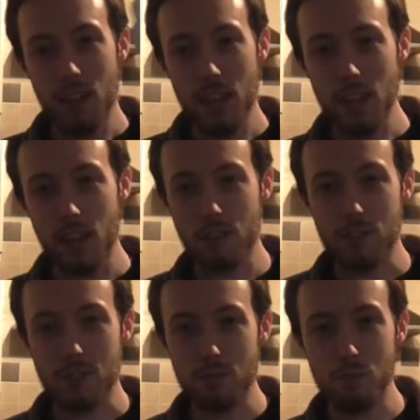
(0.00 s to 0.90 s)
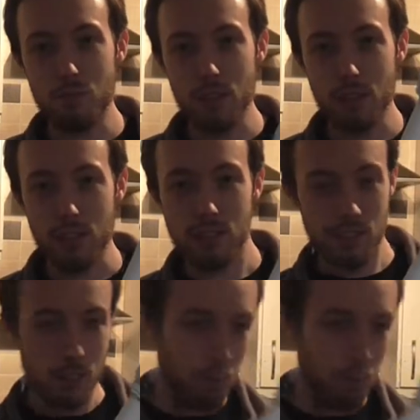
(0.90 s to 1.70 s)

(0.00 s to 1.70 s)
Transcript: There you go, real nice and